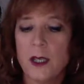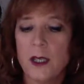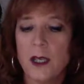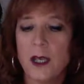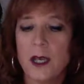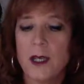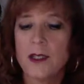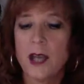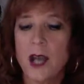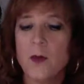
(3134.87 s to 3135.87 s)

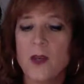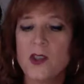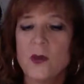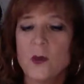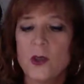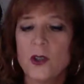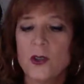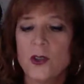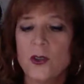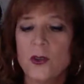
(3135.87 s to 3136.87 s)
And I wish the
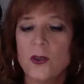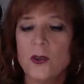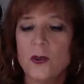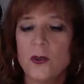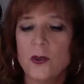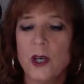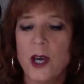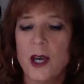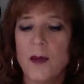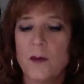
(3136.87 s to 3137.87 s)
world knew,
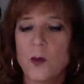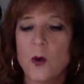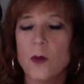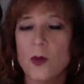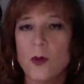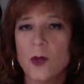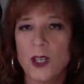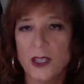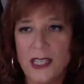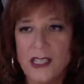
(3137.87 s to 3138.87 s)
or would
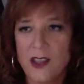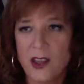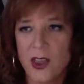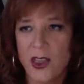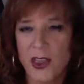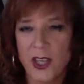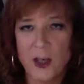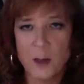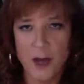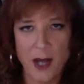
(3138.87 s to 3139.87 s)
at least
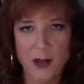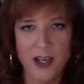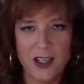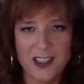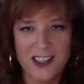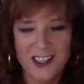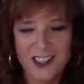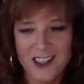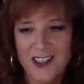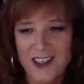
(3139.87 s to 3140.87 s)
think about,
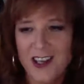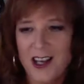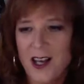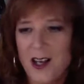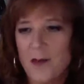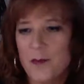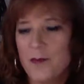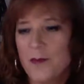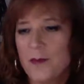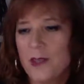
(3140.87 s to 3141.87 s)

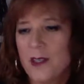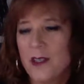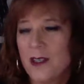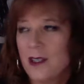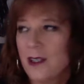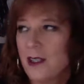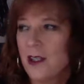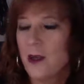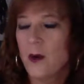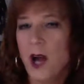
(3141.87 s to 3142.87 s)

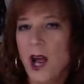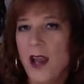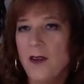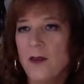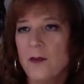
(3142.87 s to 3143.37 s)
you know, I